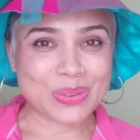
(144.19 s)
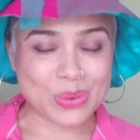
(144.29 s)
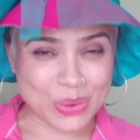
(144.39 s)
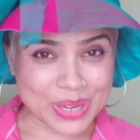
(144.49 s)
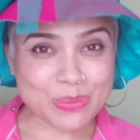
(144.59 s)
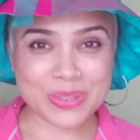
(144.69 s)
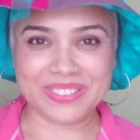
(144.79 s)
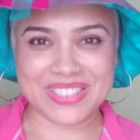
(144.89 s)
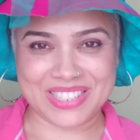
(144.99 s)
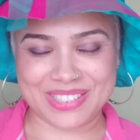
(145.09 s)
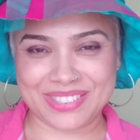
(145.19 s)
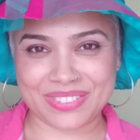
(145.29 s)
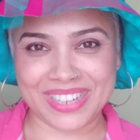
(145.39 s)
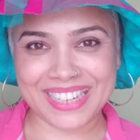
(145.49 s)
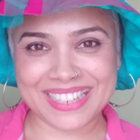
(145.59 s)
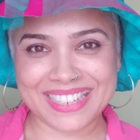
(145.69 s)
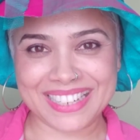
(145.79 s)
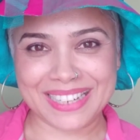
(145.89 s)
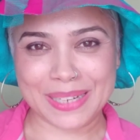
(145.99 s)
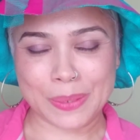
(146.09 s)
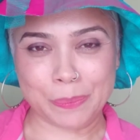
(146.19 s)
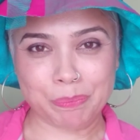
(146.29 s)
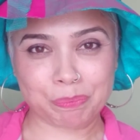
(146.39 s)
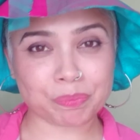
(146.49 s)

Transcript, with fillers: going with this trick, um,